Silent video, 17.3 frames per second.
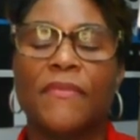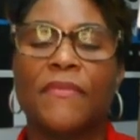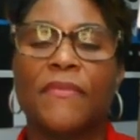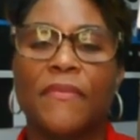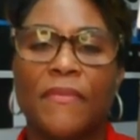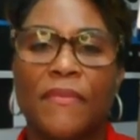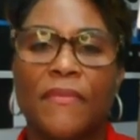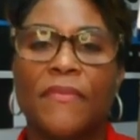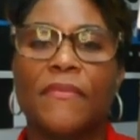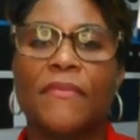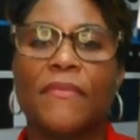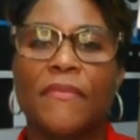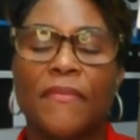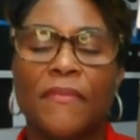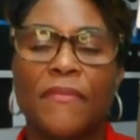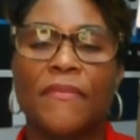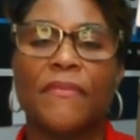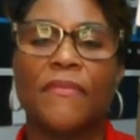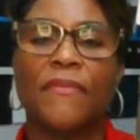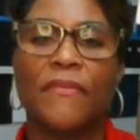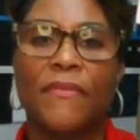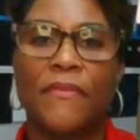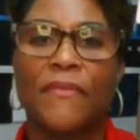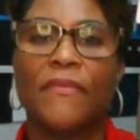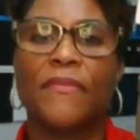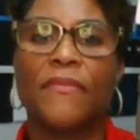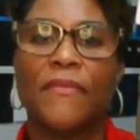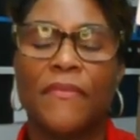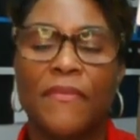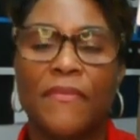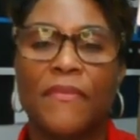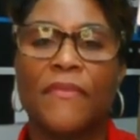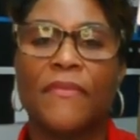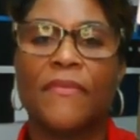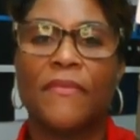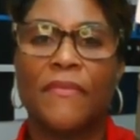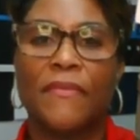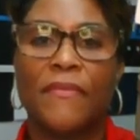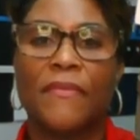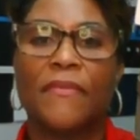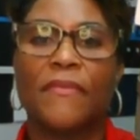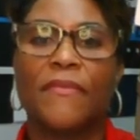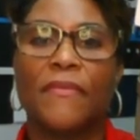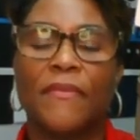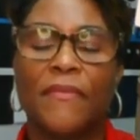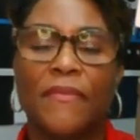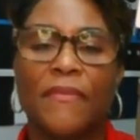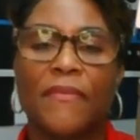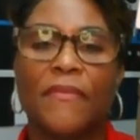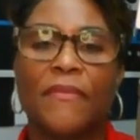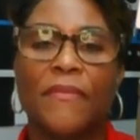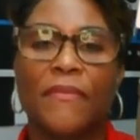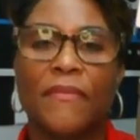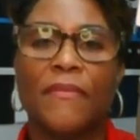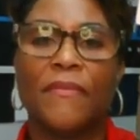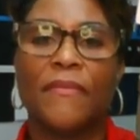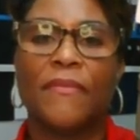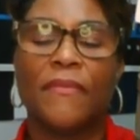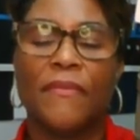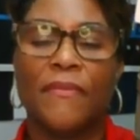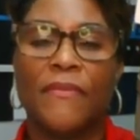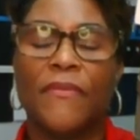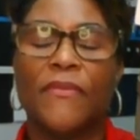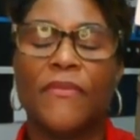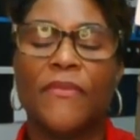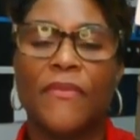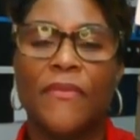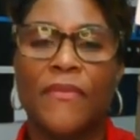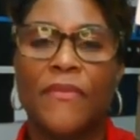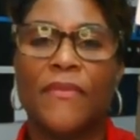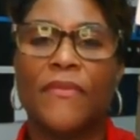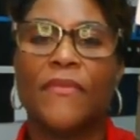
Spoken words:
This person isn't speaking.